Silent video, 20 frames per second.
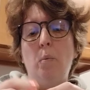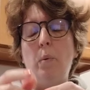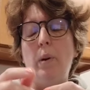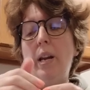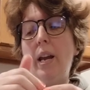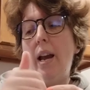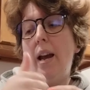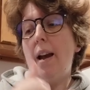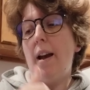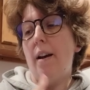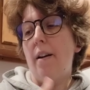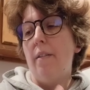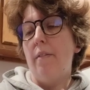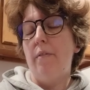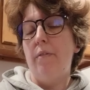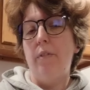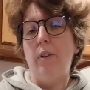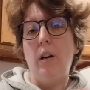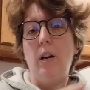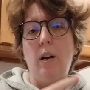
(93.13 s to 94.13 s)
We
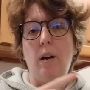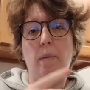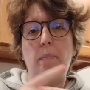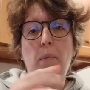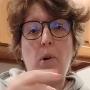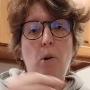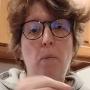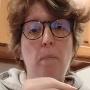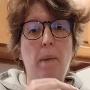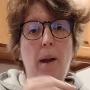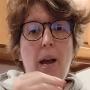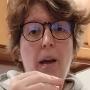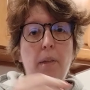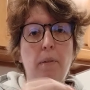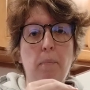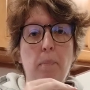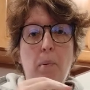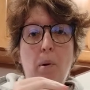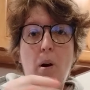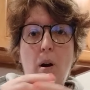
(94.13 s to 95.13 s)
have our
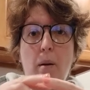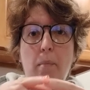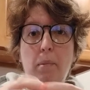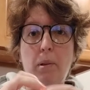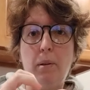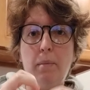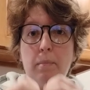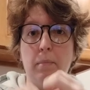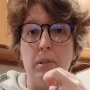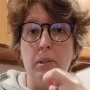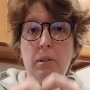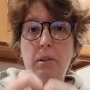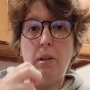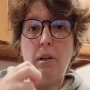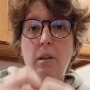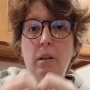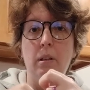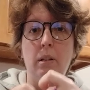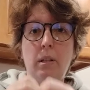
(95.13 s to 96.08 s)
math problems.